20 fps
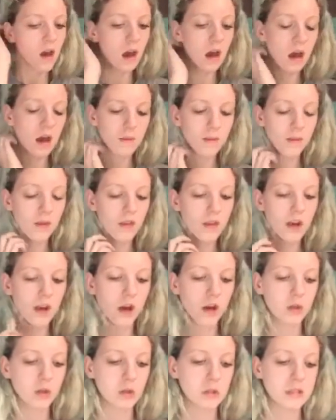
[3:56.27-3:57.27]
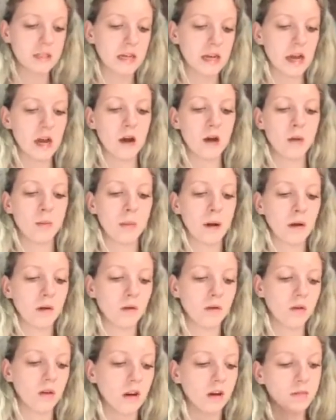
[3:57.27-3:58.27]
And then it goes on to say how
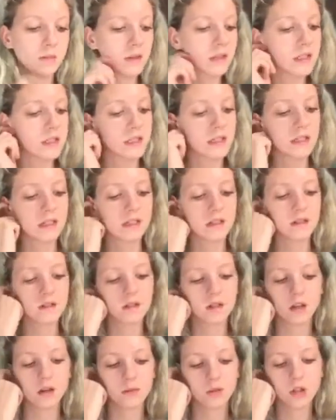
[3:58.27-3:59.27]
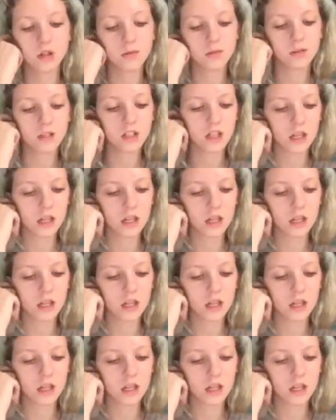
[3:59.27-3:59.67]
about I've been seeing the home treatment